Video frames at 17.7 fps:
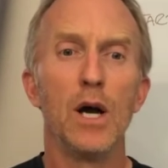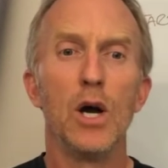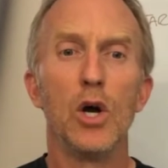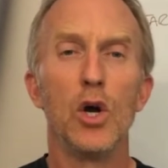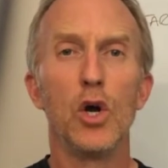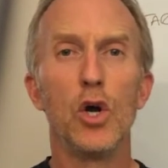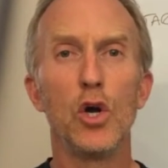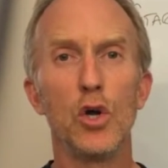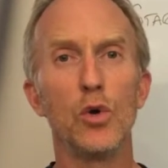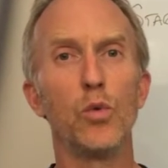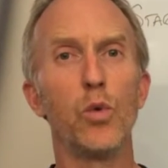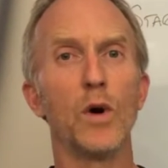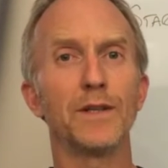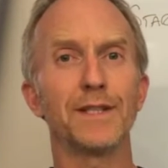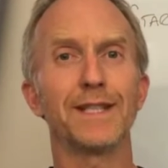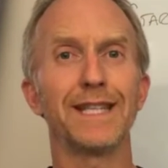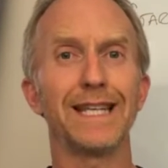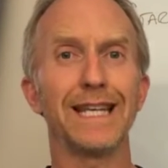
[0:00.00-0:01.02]
Who
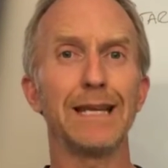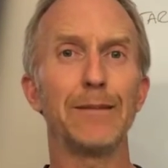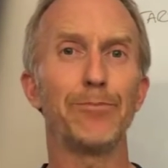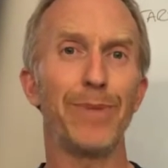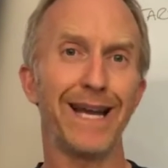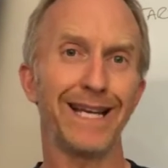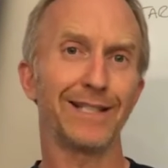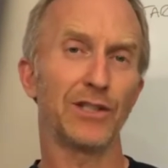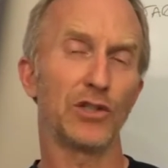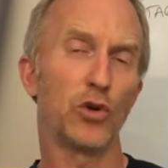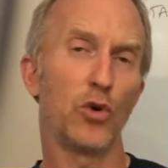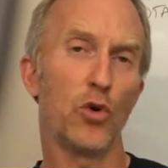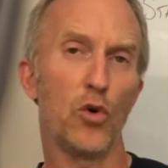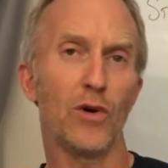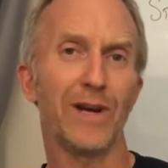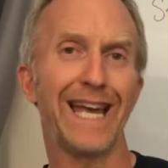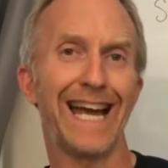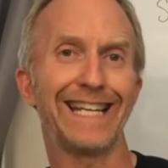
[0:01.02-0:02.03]
was the best
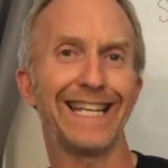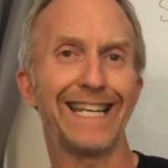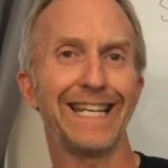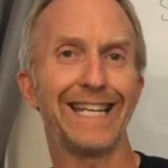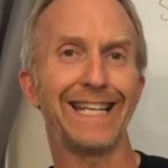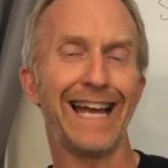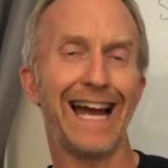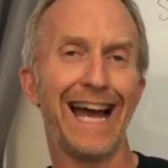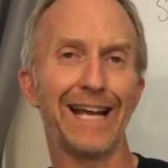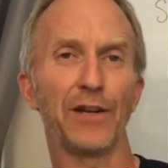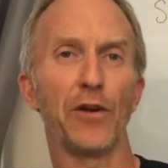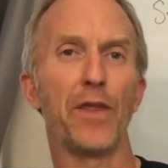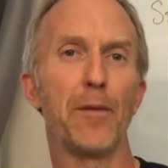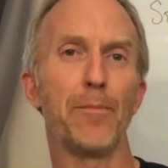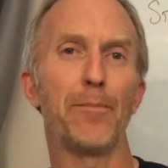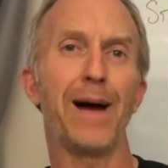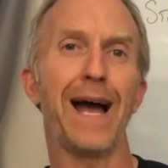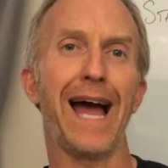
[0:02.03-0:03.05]
tour caddy you had on
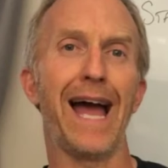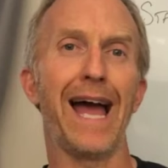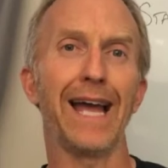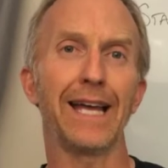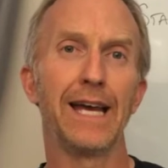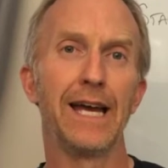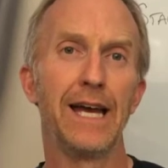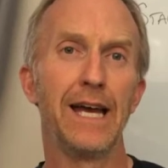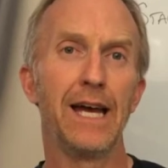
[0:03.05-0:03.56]
the bag